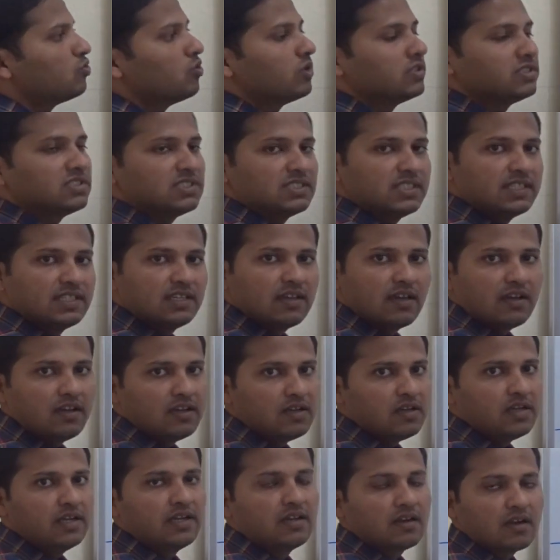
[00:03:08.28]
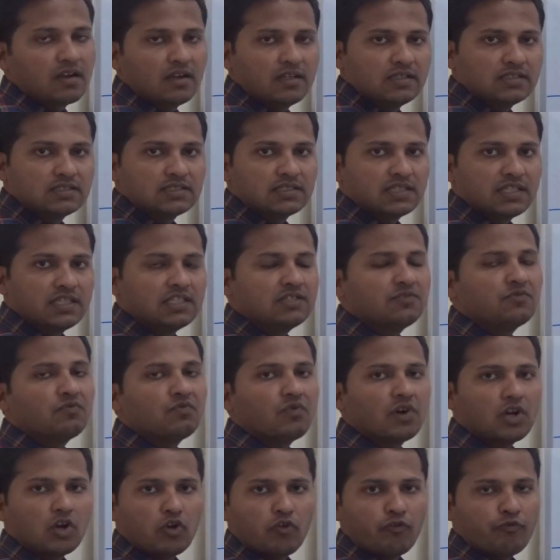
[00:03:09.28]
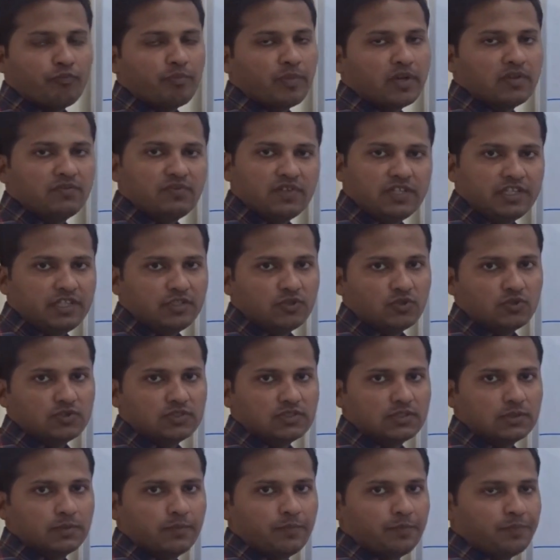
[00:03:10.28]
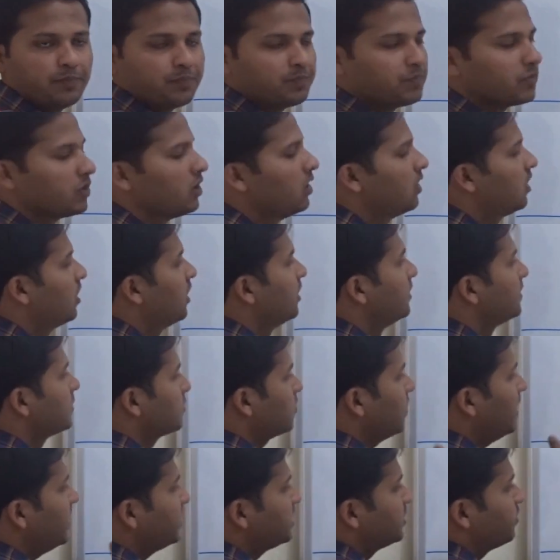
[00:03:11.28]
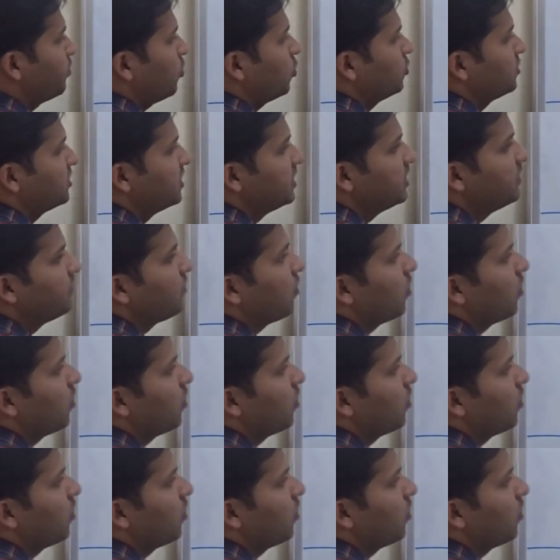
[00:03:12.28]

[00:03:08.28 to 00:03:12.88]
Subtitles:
to a singly linked list in one of my videos. So let's proceed